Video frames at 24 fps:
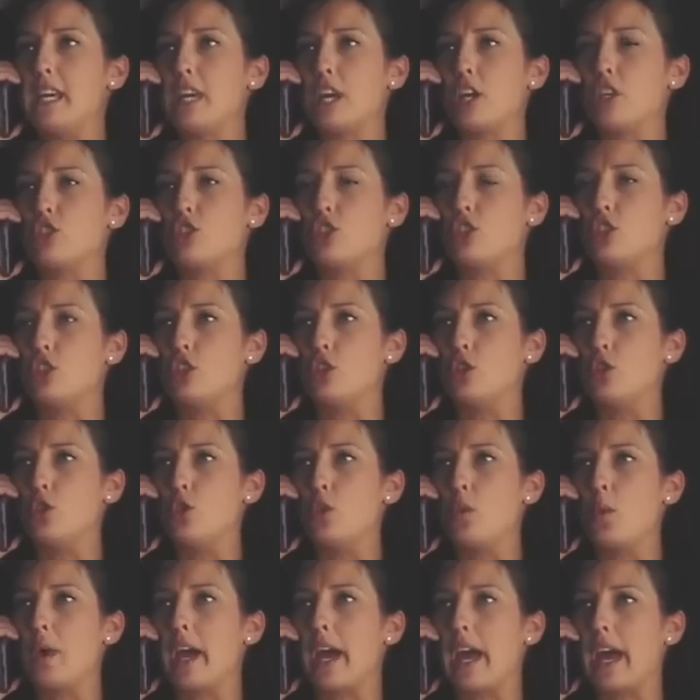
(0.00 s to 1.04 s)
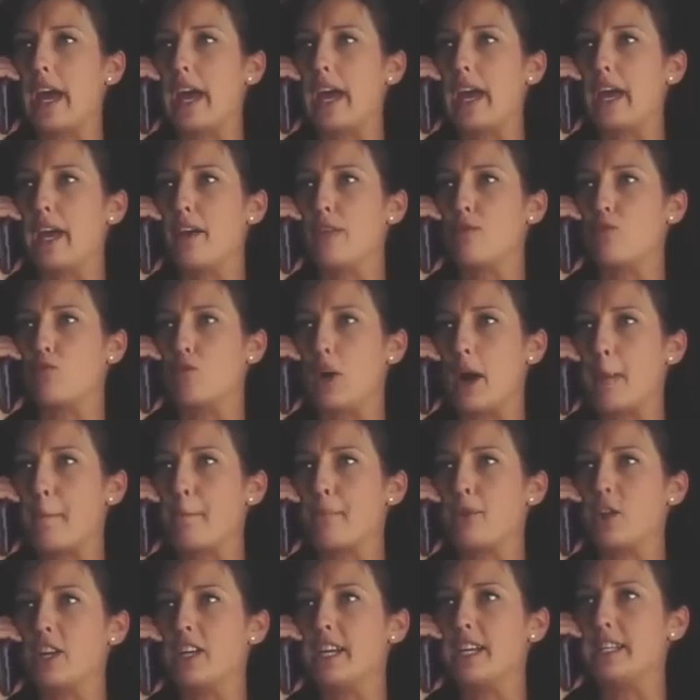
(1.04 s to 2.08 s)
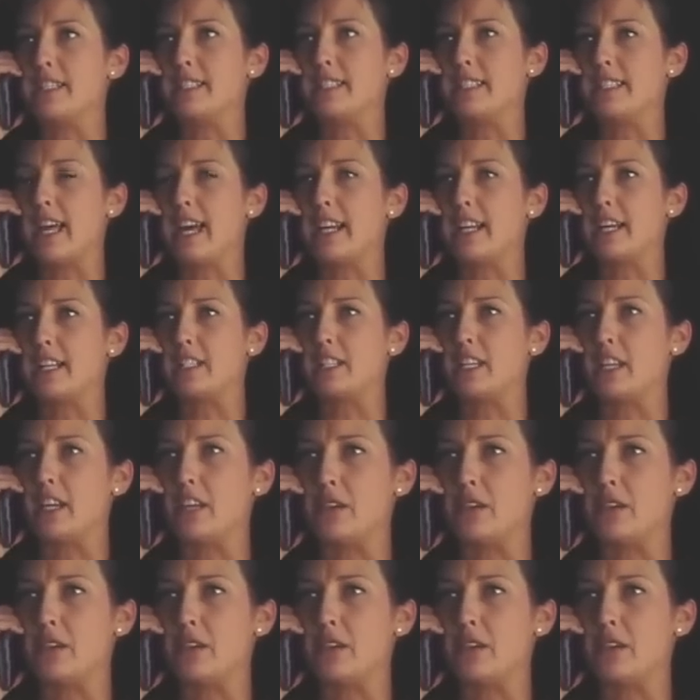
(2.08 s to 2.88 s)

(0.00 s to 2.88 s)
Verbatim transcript: will put that video above